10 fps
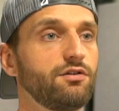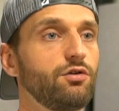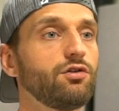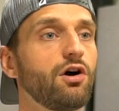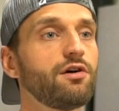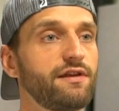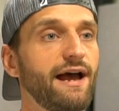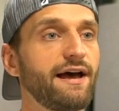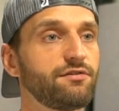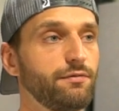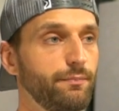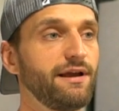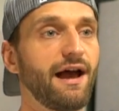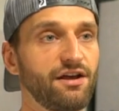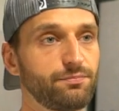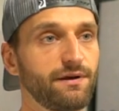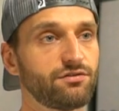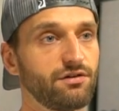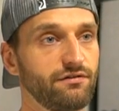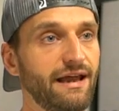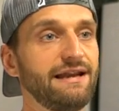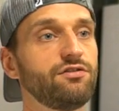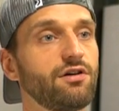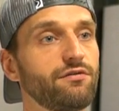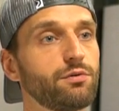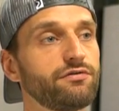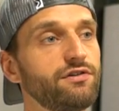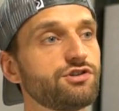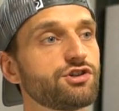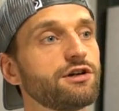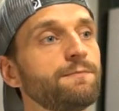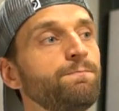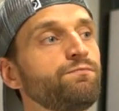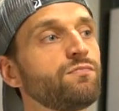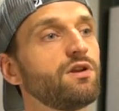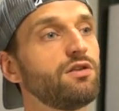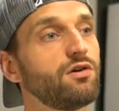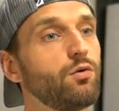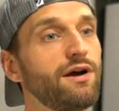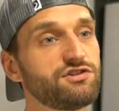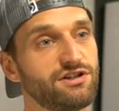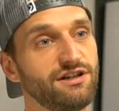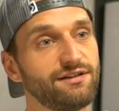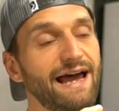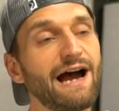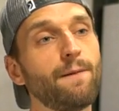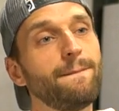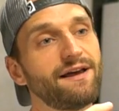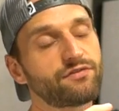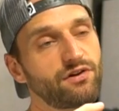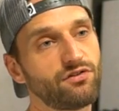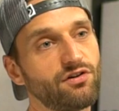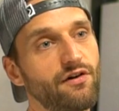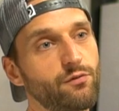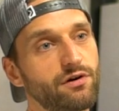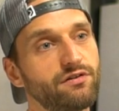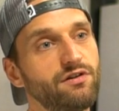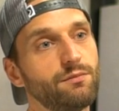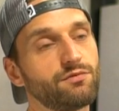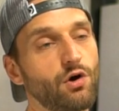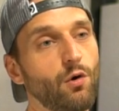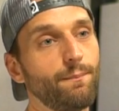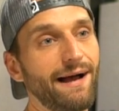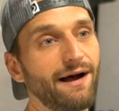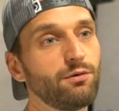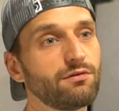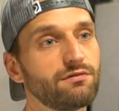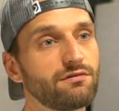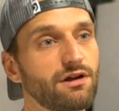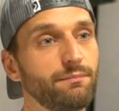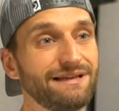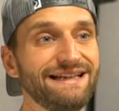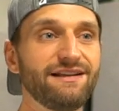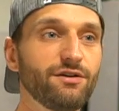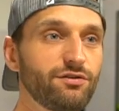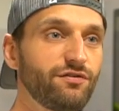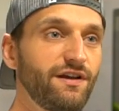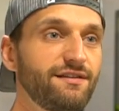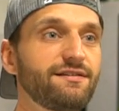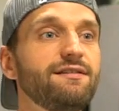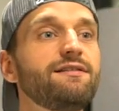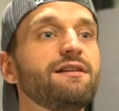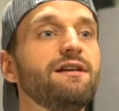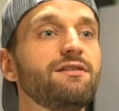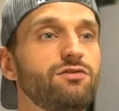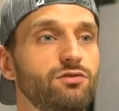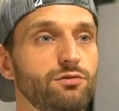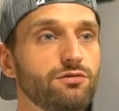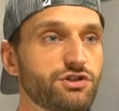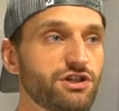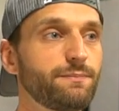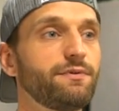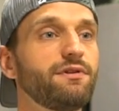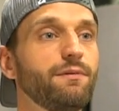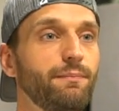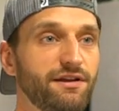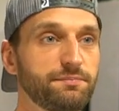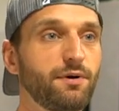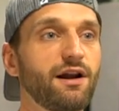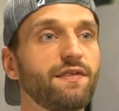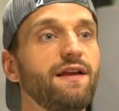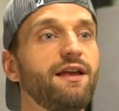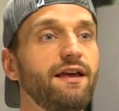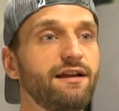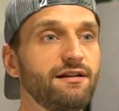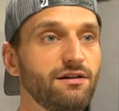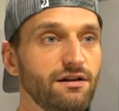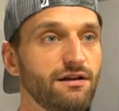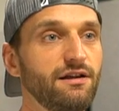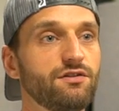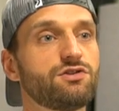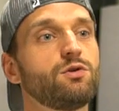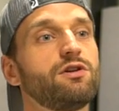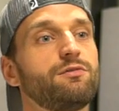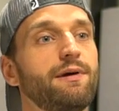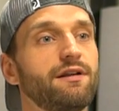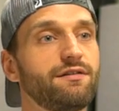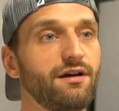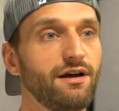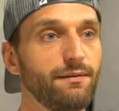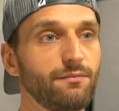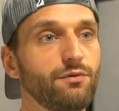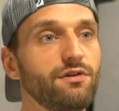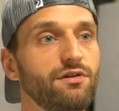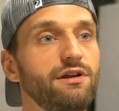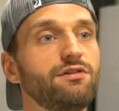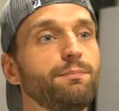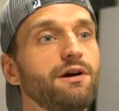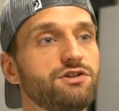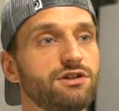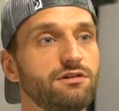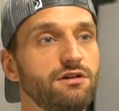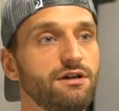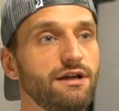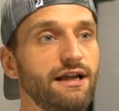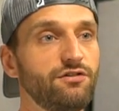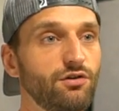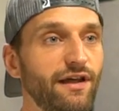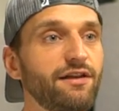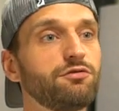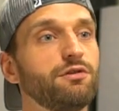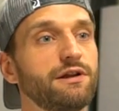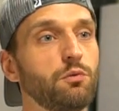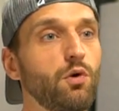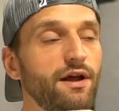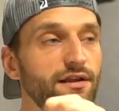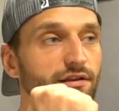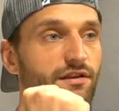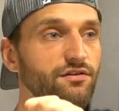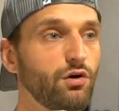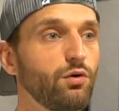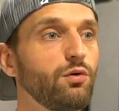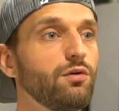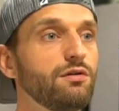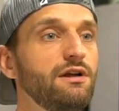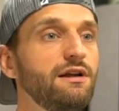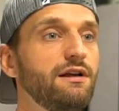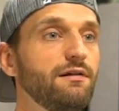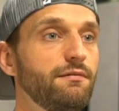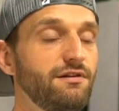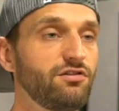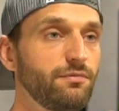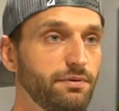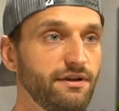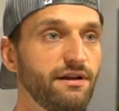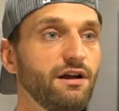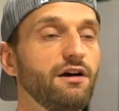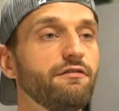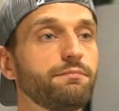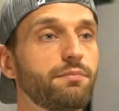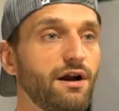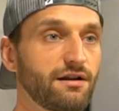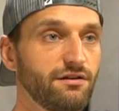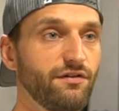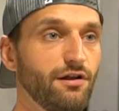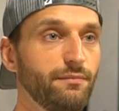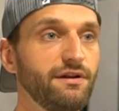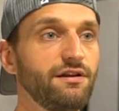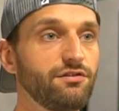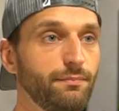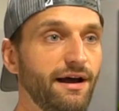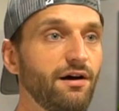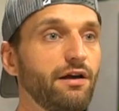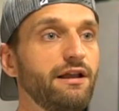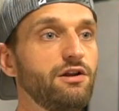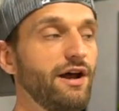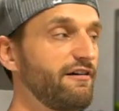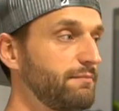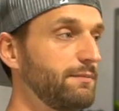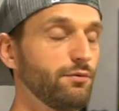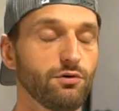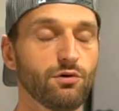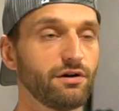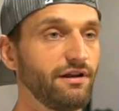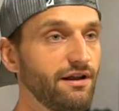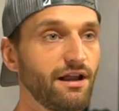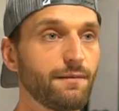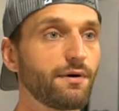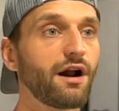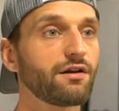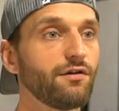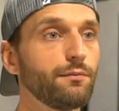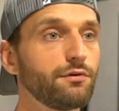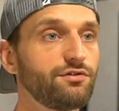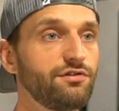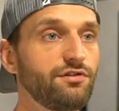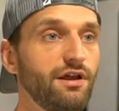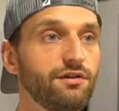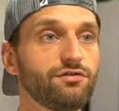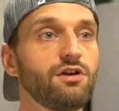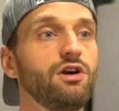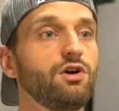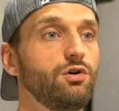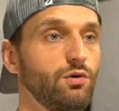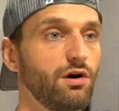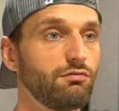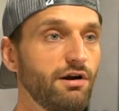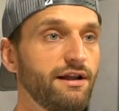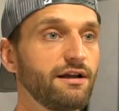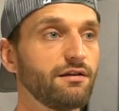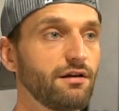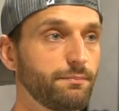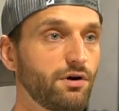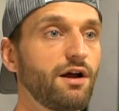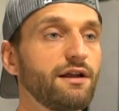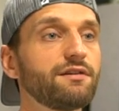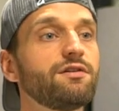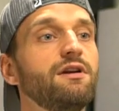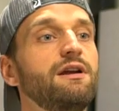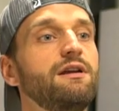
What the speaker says: Those are the big aspects of any software feature. The question is, how best can software teams go about completing those phases to ship the best product they can in the shortest amount of time with the least budget? And so that's really what this whole discipline of product development is about. And you have people who are dedicated product developers these days who are running a product.